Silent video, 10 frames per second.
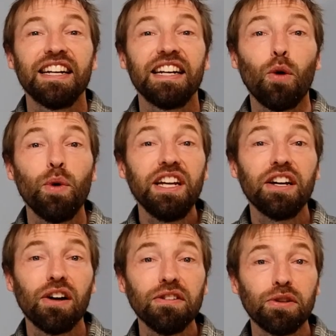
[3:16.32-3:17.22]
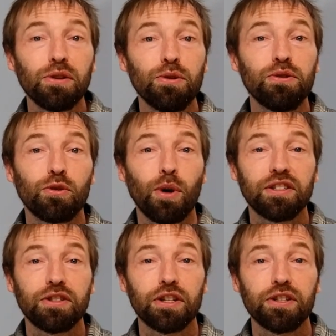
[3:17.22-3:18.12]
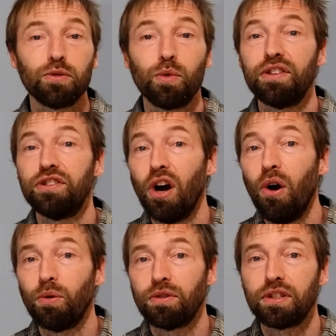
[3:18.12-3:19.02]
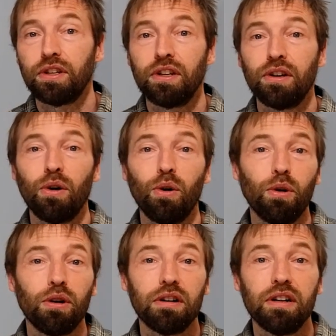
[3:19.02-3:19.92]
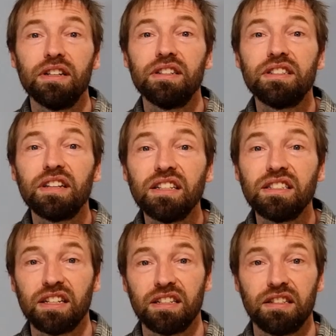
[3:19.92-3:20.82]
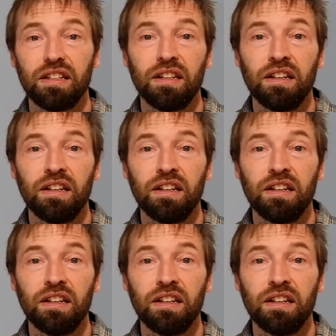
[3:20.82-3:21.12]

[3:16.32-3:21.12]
Now we can also use questions with don't or doesn't.